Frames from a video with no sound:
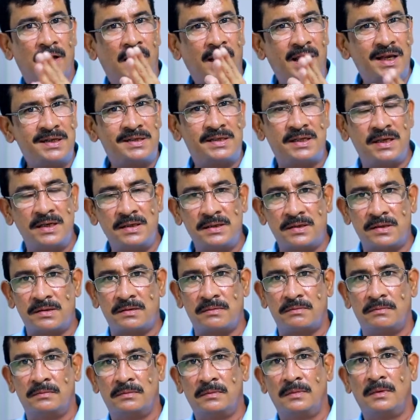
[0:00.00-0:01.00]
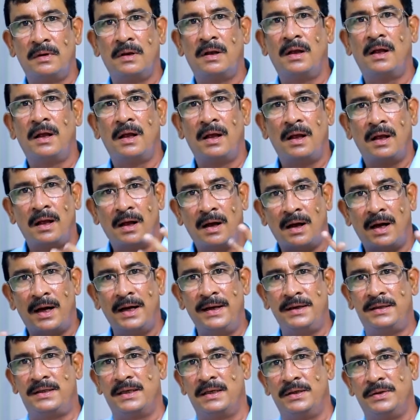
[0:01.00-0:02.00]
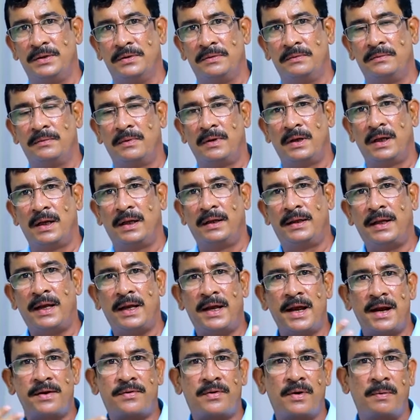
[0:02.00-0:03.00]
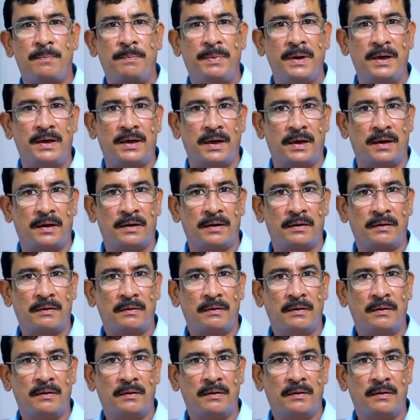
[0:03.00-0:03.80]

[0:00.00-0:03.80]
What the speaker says: Essays, I tell you, they get repeated.